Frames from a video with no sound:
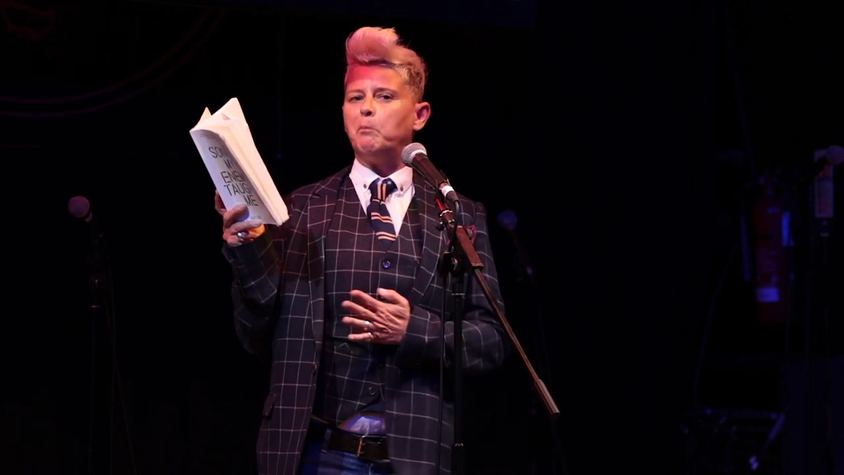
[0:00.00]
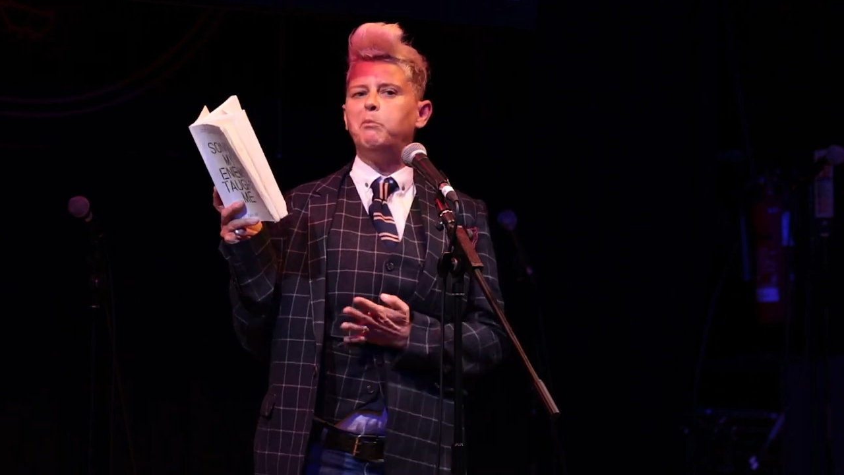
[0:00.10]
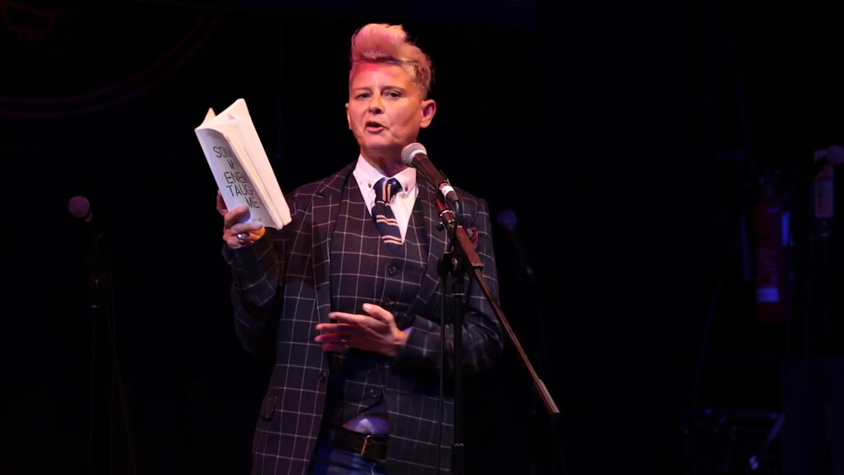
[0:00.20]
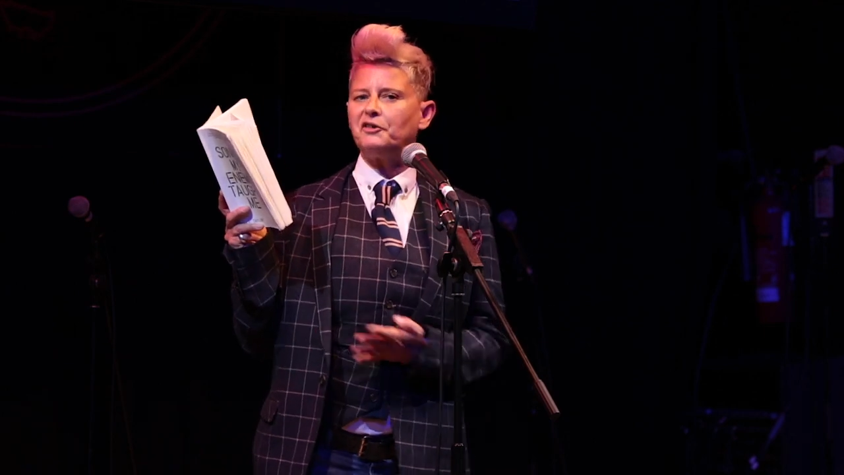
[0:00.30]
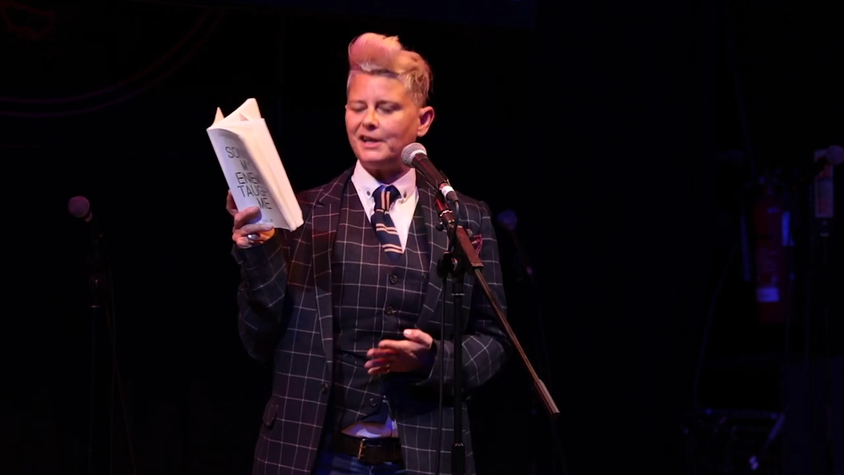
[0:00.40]

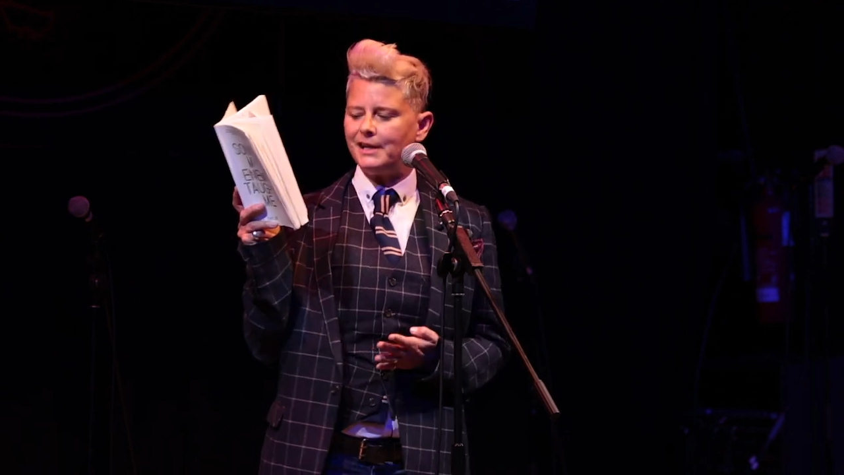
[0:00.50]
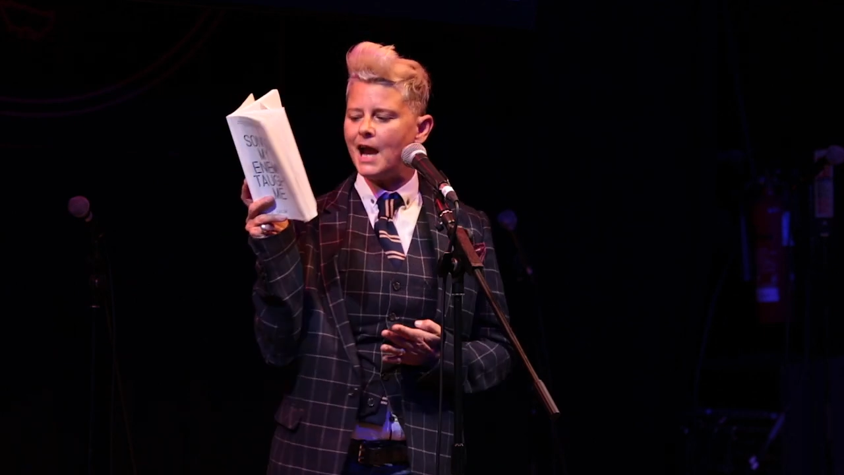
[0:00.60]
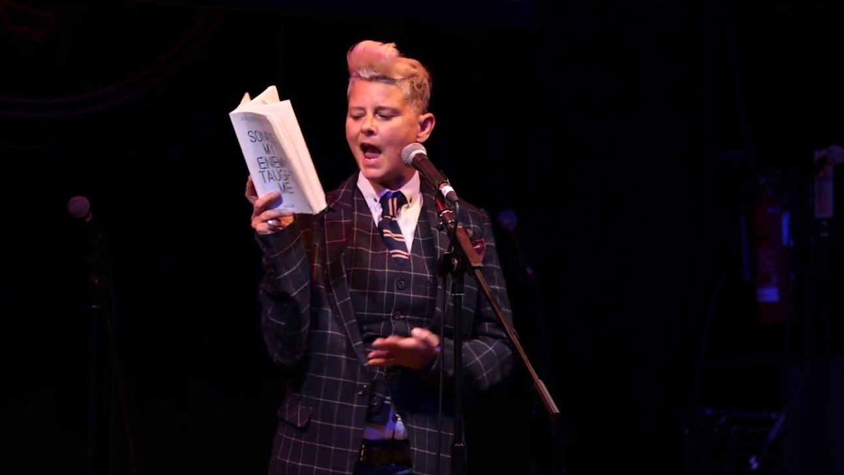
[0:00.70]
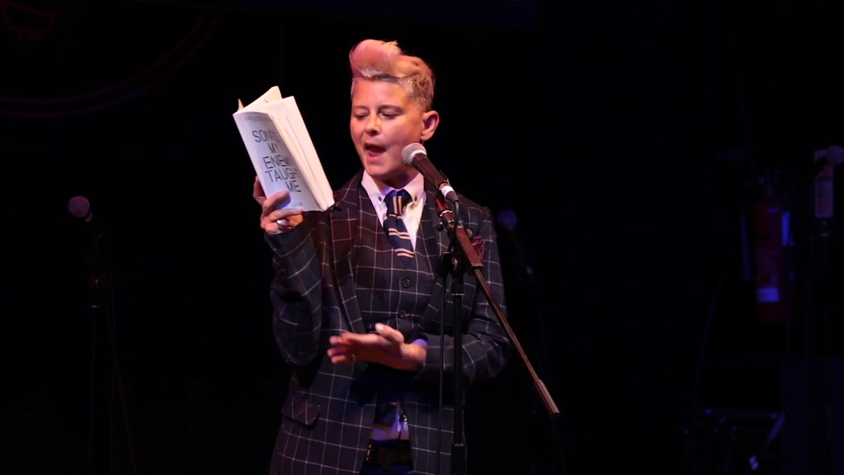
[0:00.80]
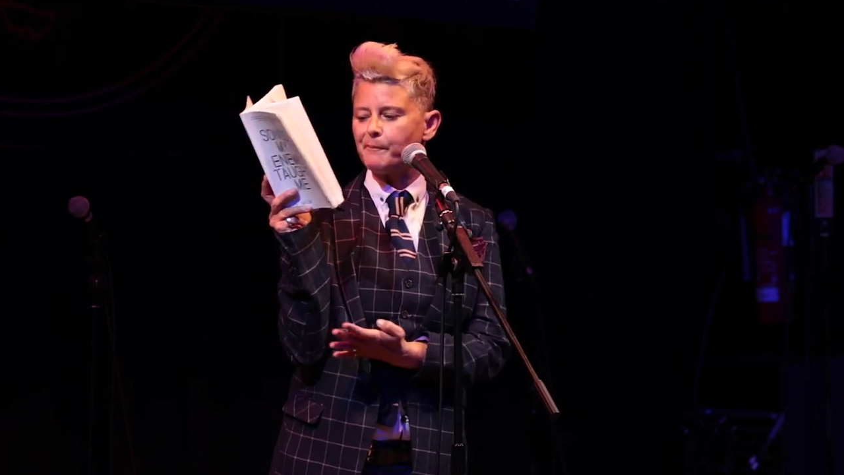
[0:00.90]
body
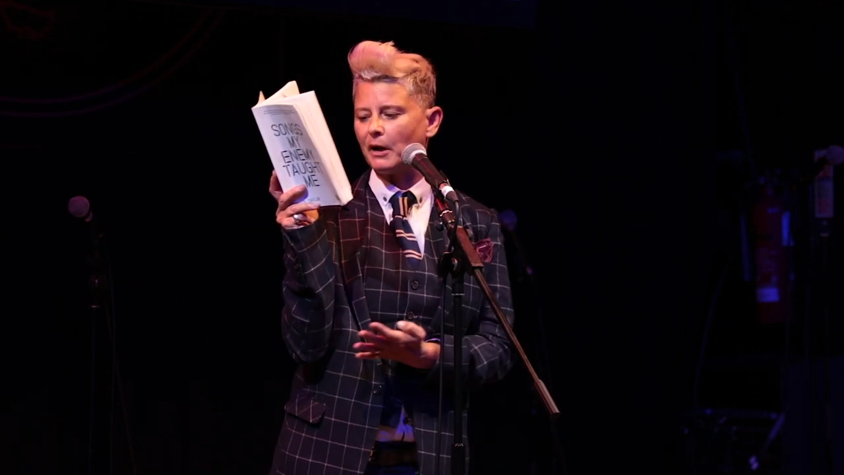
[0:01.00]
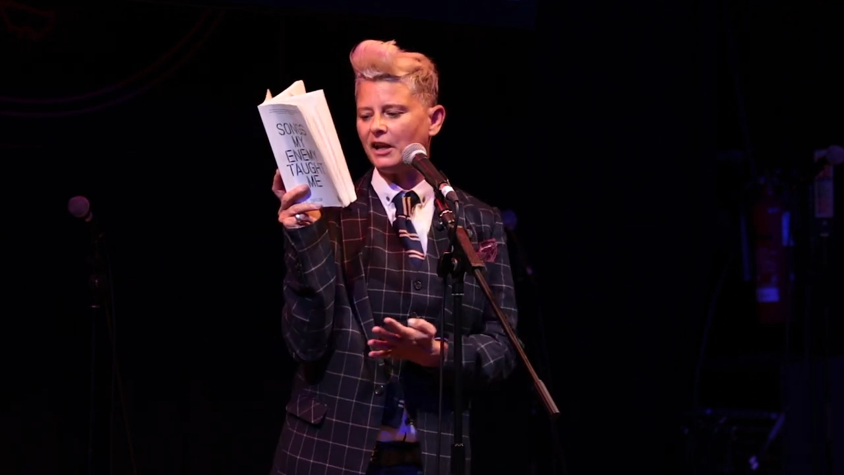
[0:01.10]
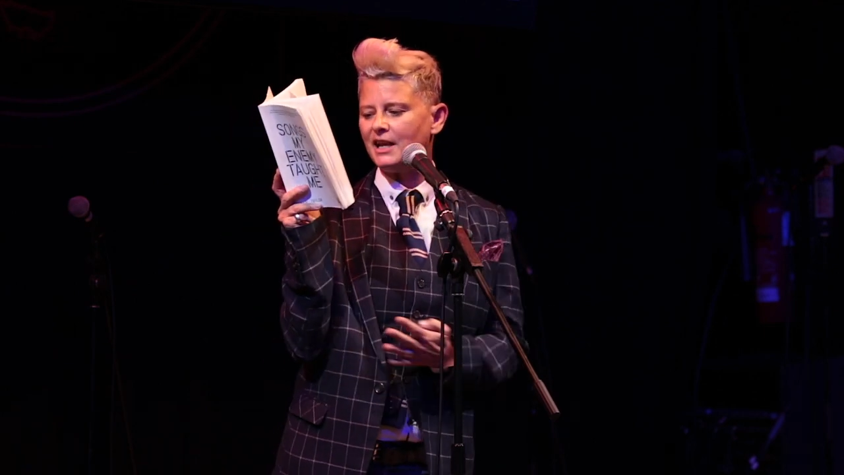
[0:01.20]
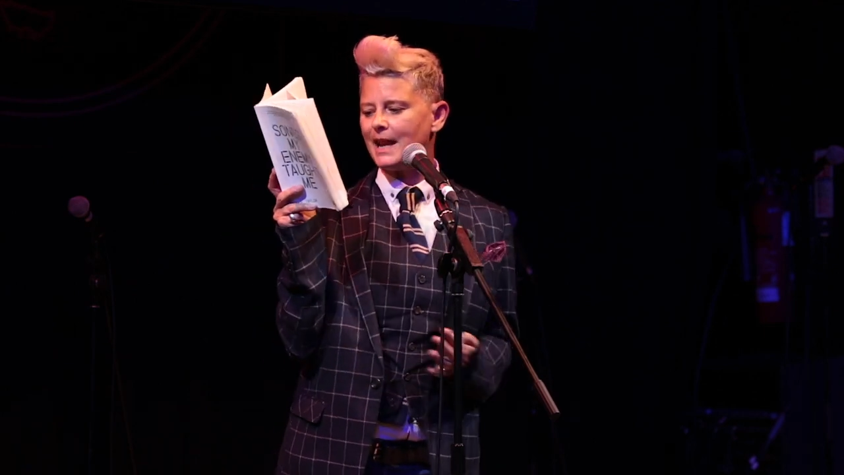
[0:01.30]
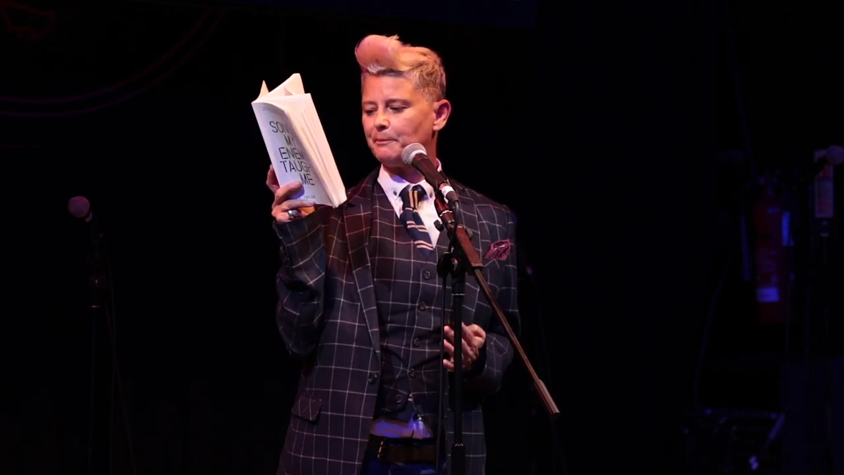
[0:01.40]

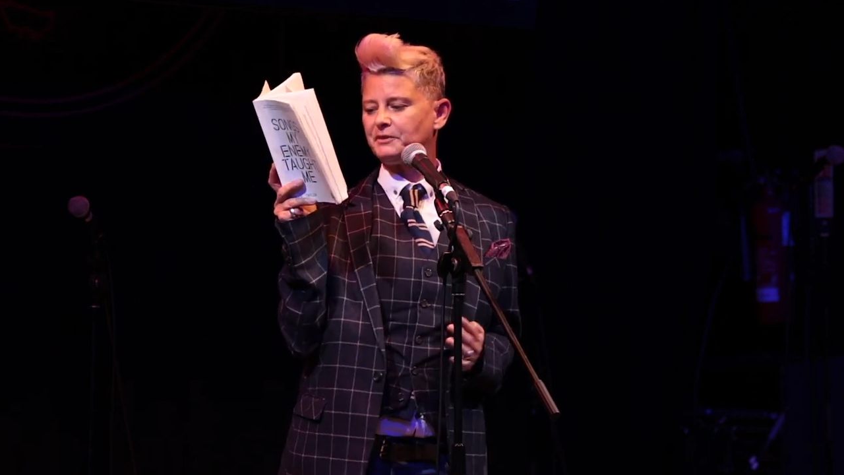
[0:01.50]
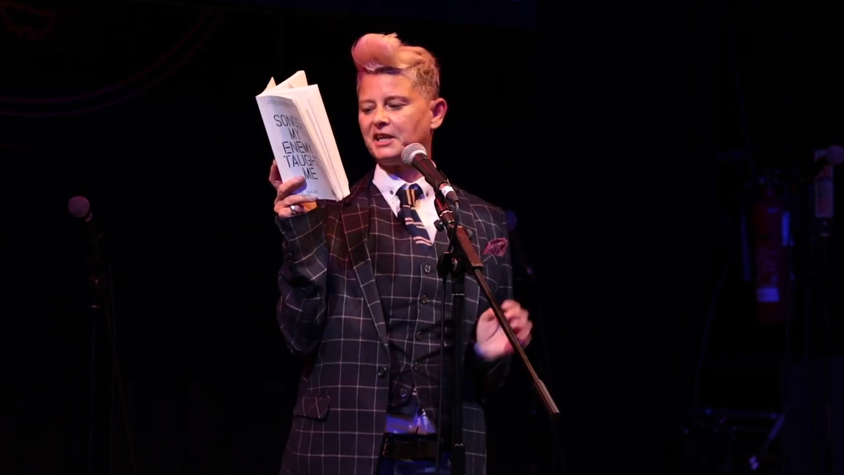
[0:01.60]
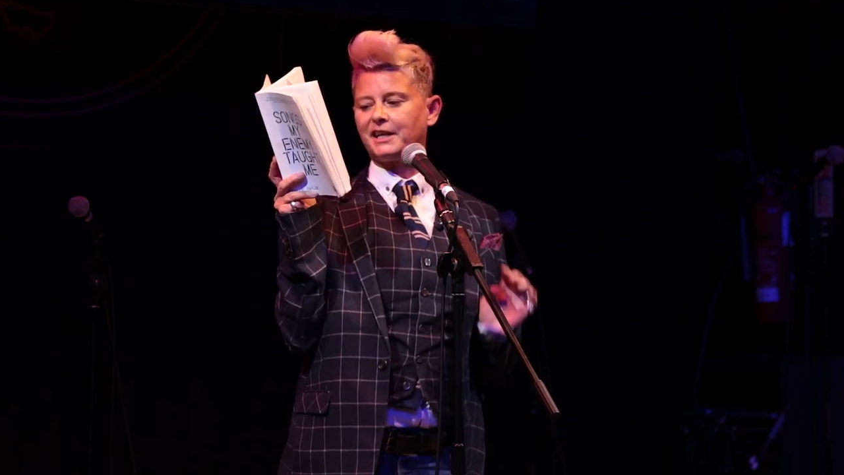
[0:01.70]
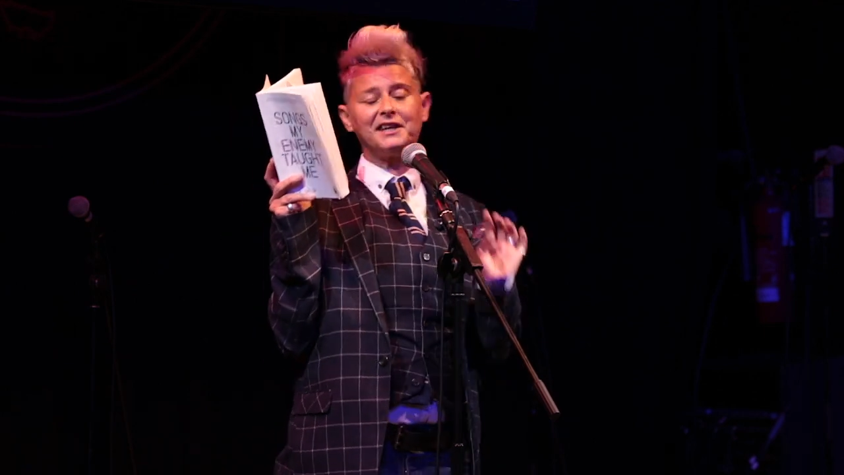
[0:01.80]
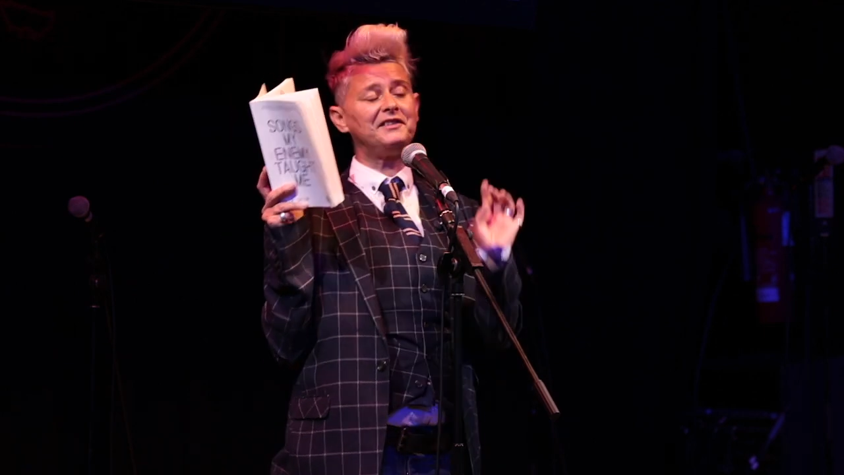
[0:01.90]
epileptic,